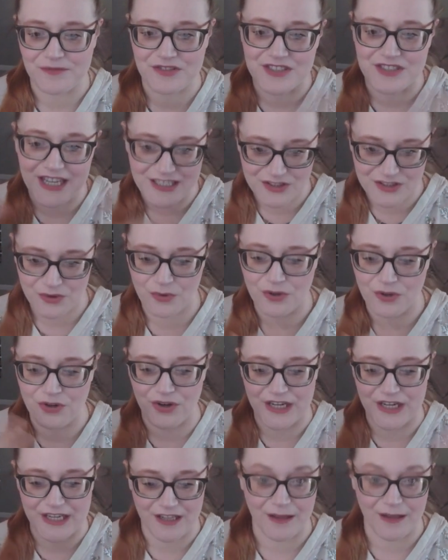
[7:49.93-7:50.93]
day school
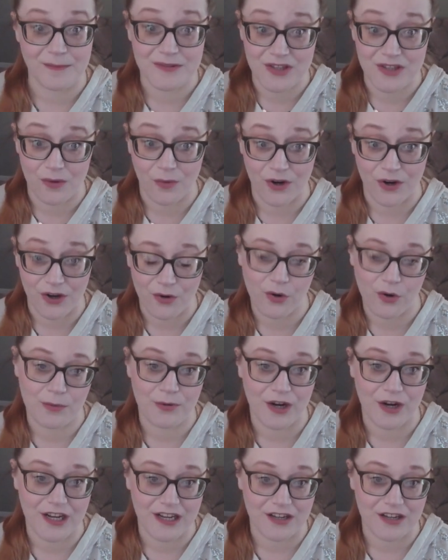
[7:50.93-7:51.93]
curriculums that we're
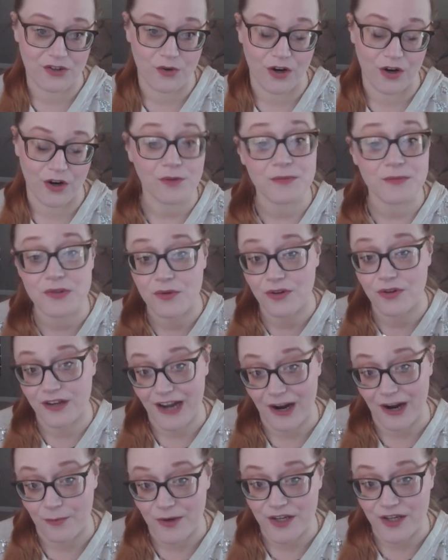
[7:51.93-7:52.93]
incorporating into our homeschool and
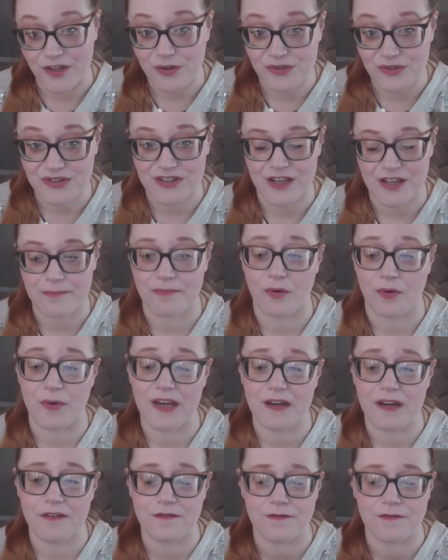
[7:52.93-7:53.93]
how we use them, but
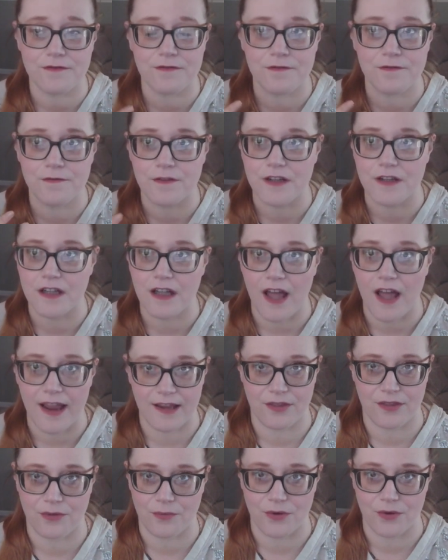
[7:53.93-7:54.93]
we
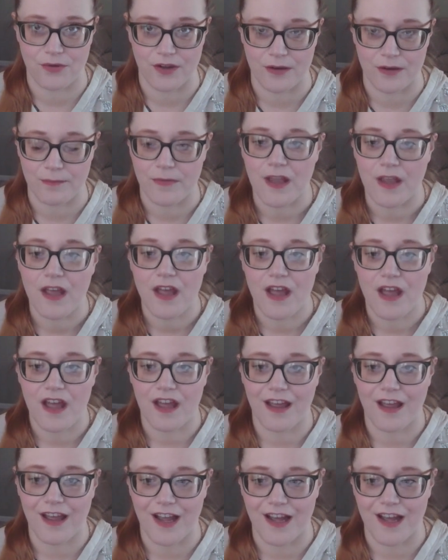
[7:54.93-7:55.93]
fly through them.
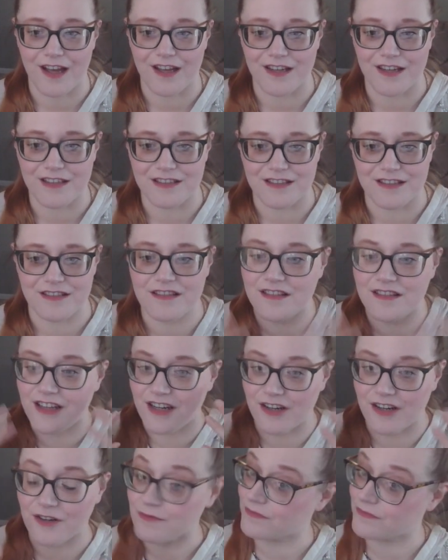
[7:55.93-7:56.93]
And
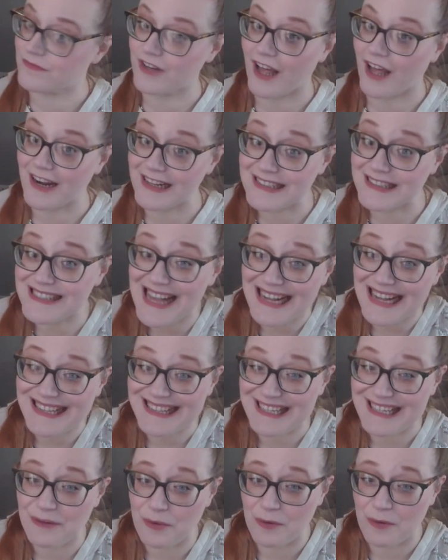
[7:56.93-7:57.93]
they're not
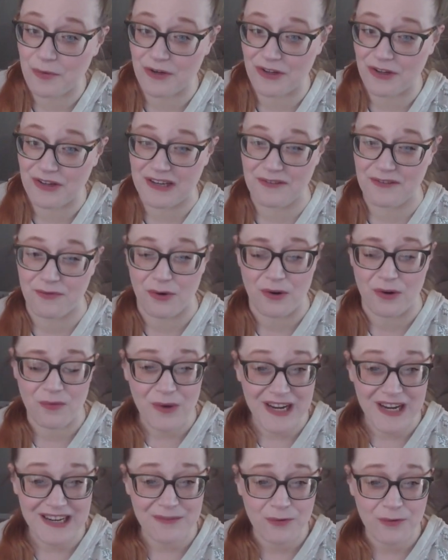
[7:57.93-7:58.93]
exactly what we're looking for,
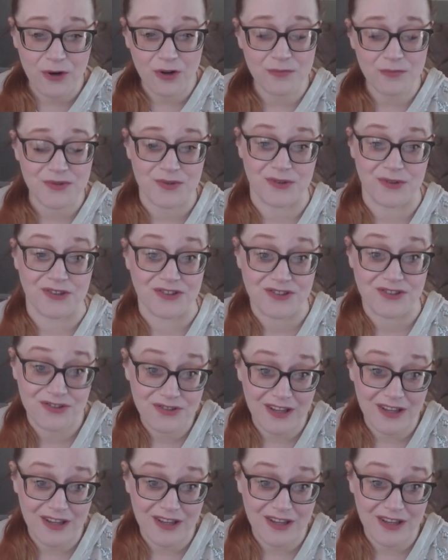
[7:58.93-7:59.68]
right? We're homeschoolers, so